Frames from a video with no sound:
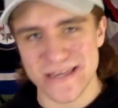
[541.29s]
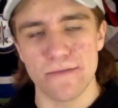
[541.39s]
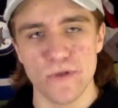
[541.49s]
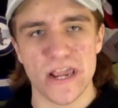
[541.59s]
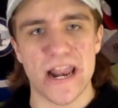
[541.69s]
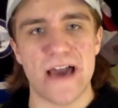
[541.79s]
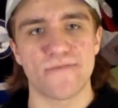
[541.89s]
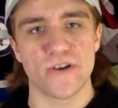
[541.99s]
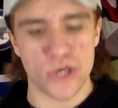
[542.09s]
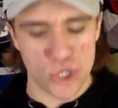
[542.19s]
I'm looking out
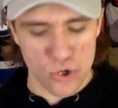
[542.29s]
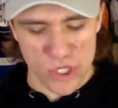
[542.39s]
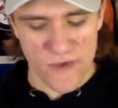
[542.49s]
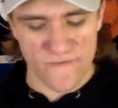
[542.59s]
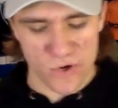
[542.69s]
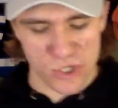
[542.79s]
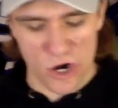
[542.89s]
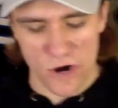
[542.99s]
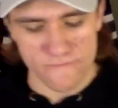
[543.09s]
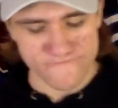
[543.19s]
for Nichushkin for
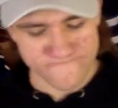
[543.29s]
sure.